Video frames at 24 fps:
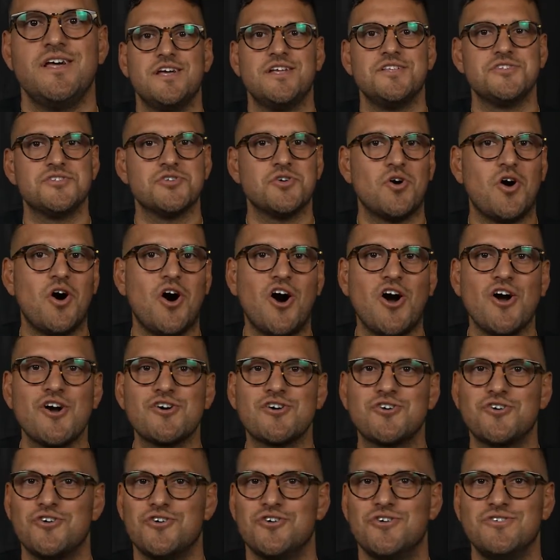And so, our
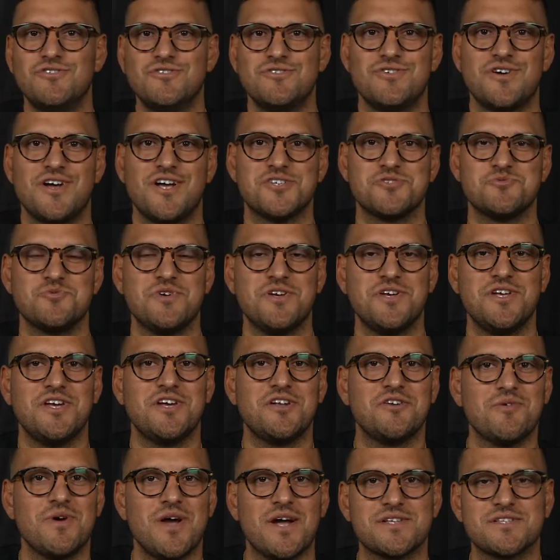goal as we
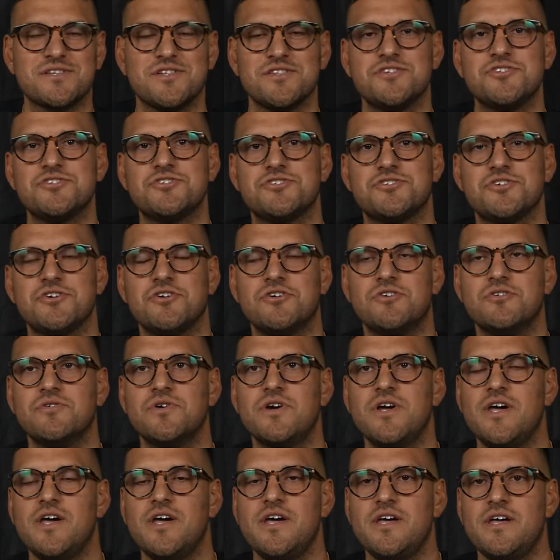interact on this show
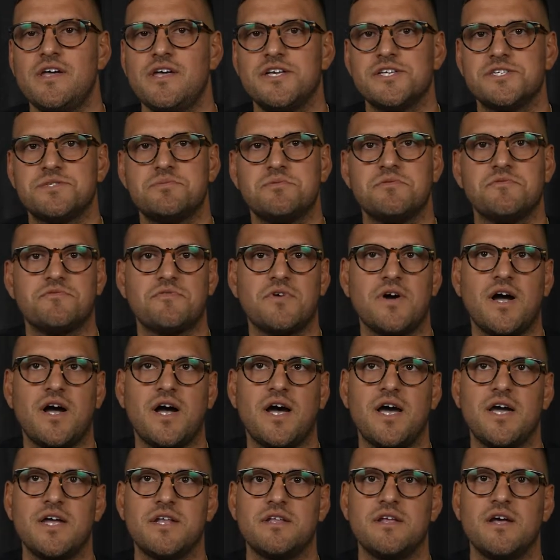is to
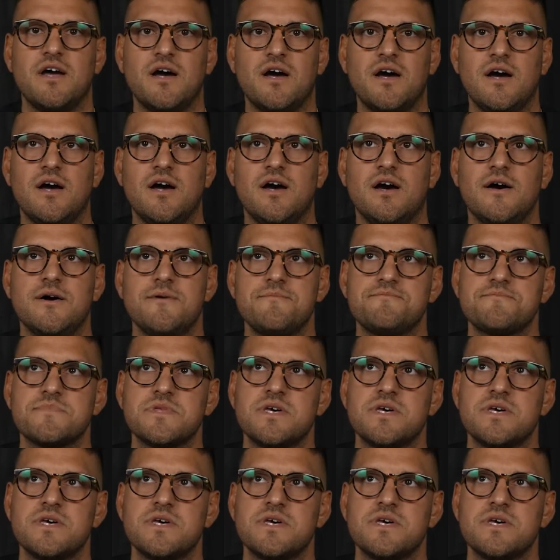provide uh,